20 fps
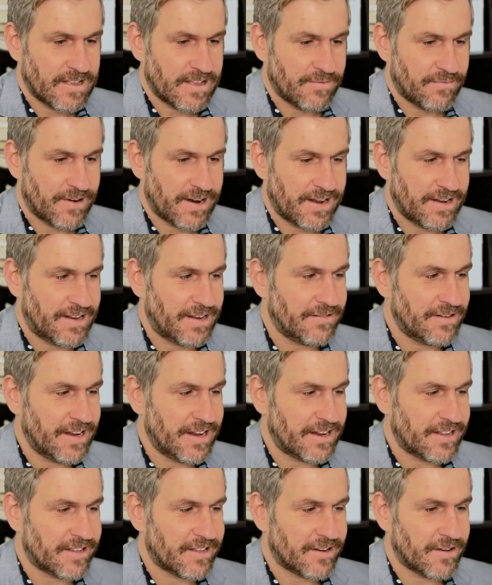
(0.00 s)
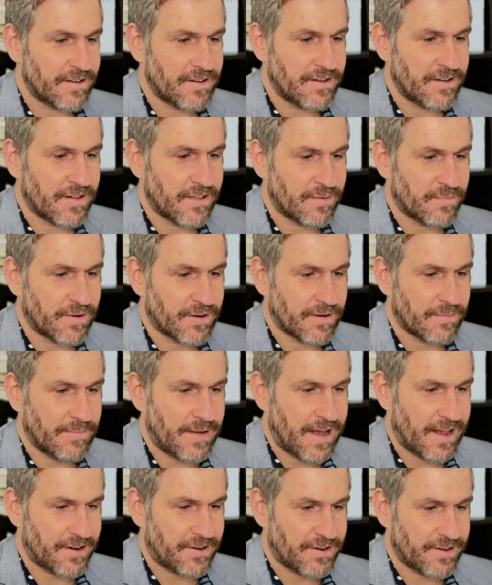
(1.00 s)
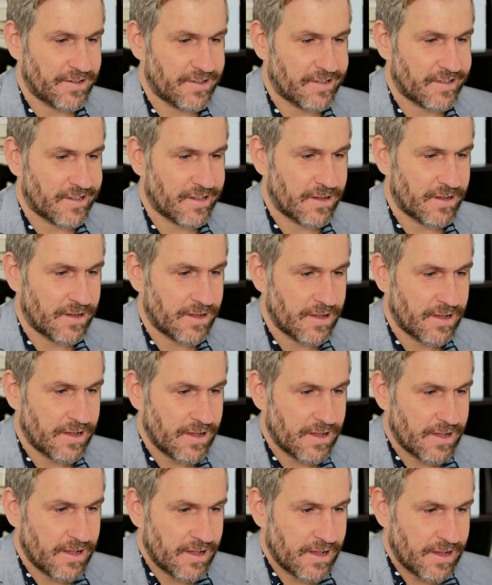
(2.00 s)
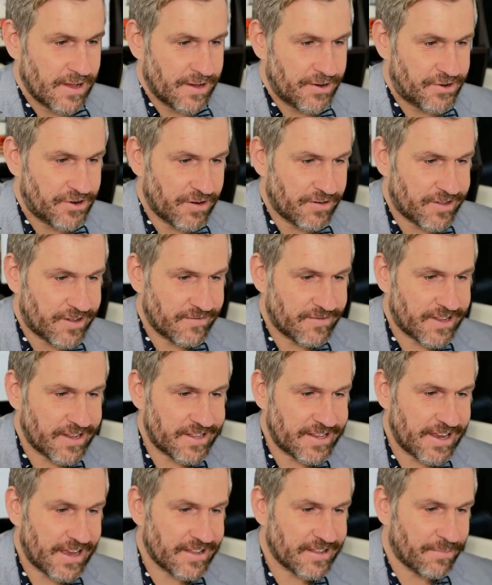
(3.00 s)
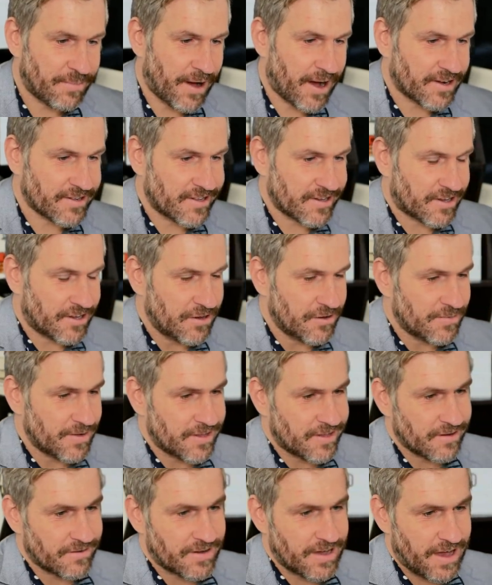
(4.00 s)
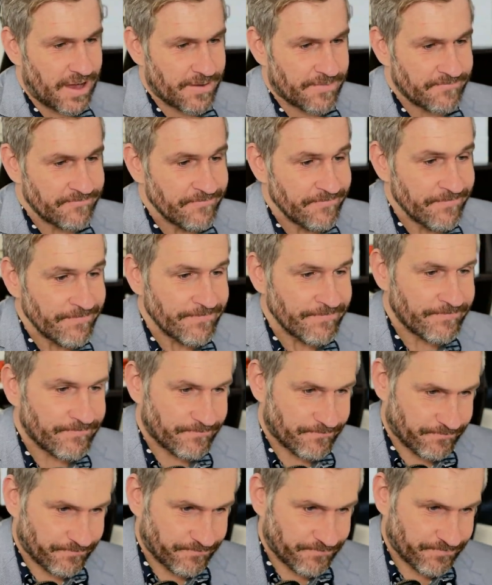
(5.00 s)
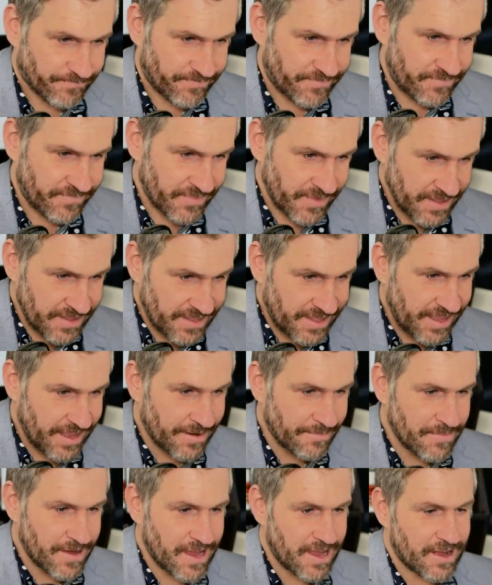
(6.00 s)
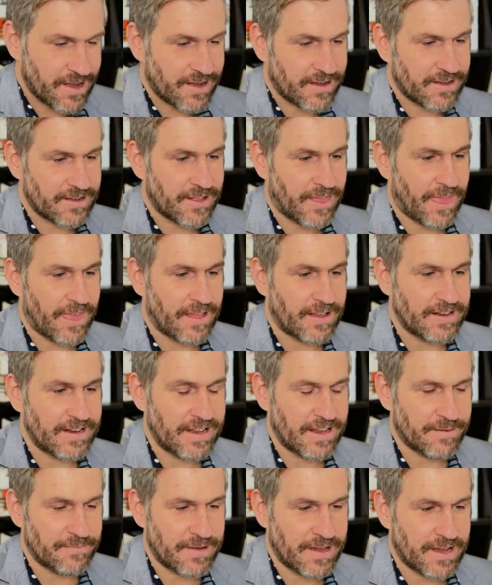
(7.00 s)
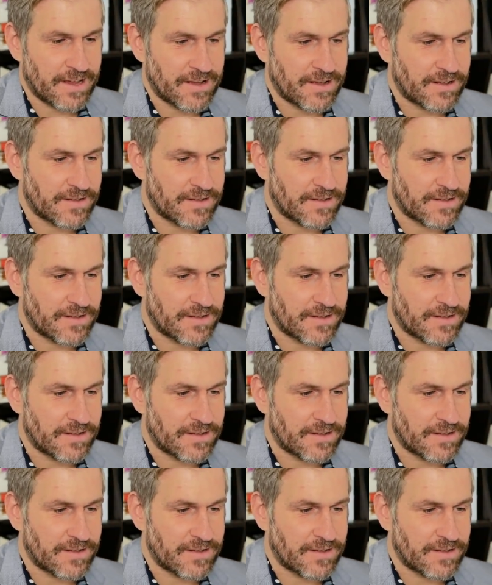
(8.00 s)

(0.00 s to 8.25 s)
What I do need is another book of matches. Joseph says he has a box of Cubans. Okay. DM me.